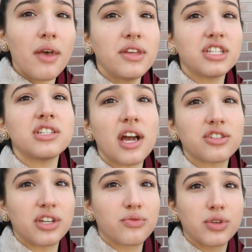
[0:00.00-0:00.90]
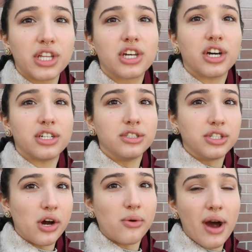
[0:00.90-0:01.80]
This is actually really good
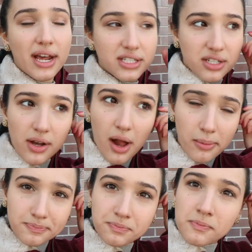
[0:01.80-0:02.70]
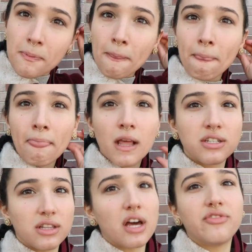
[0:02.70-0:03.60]
dough-wise. A
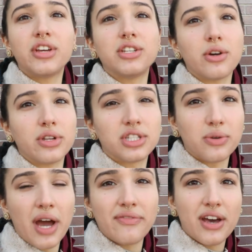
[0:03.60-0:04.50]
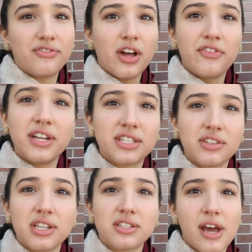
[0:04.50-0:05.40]
lot of vegan donuts don't have that fluffiness on
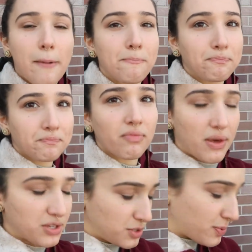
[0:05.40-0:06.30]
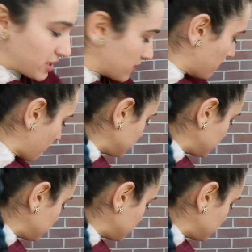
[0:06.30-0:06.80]
the inside, and this is pretty good.